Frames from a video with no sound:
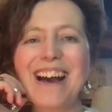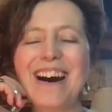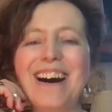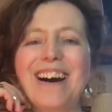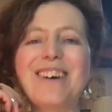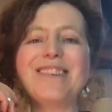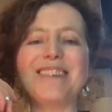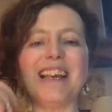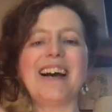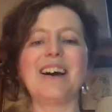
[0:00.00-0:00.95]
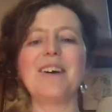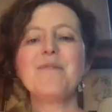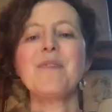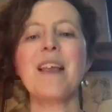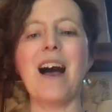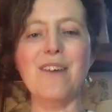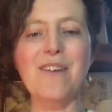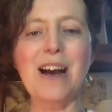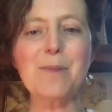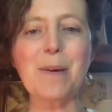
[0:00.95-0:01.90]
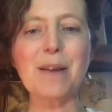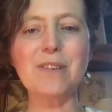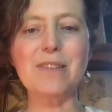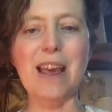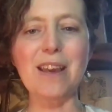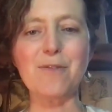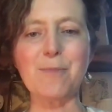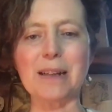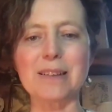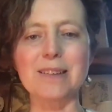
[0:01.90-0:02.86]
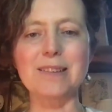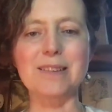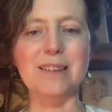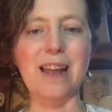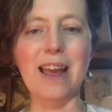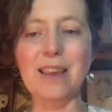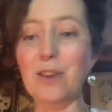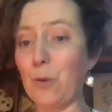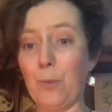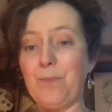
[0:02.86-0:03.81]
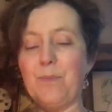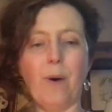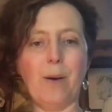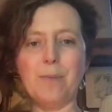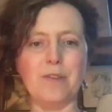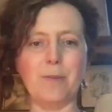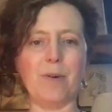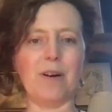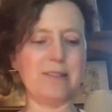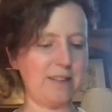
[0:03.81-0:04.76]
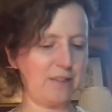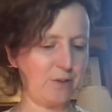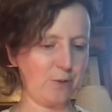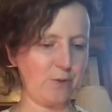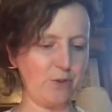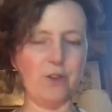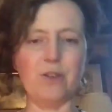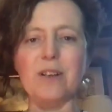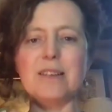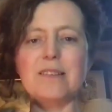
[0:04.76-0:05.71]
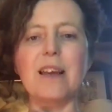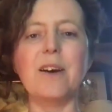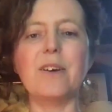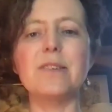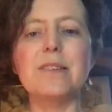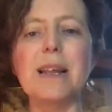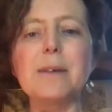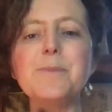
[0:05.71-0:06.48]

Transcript: Oh dear. I've had a bit of a day of madness today. You won't be surprised. It's not unusual, is it? Honestly.